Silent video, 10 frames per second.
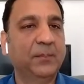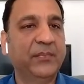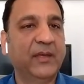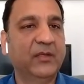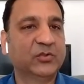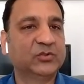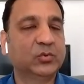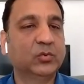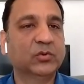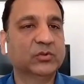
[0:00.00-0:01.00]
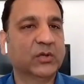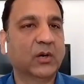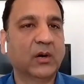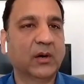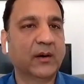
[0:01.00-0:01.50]
their schools
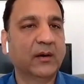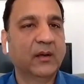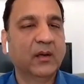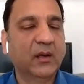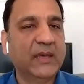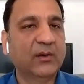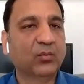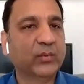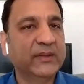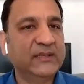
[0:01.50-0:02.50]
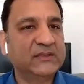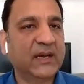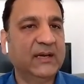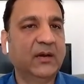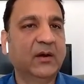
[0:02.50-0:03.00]
are in really
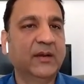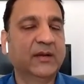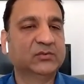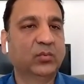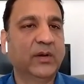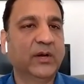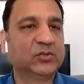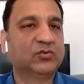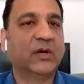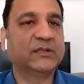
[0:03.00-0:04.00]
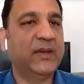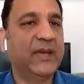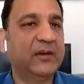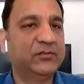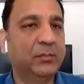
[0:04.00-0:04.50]
tight areas where trucks may
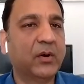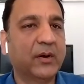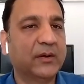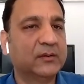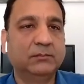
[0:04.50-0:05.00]
have to park,